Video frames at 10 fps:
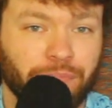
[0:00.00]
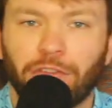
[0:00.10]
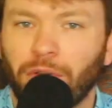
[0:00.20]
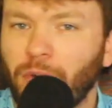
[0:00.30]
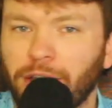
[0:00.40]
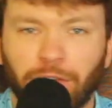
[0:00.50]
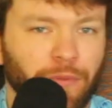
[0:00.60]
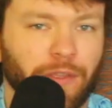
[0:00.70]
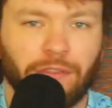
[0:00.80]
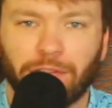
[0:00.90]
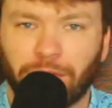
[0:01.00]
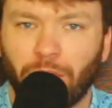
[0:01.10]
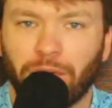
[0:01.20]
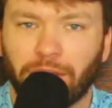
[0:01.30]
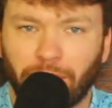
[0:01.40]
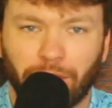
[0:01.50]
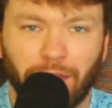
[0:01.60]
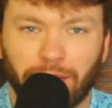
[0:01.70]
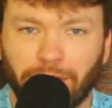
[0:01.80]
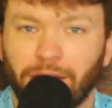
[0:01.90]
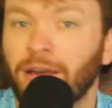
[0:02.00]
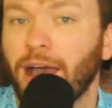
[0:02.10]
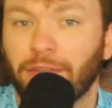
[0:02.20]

So I don't think this is going to kill Tesla.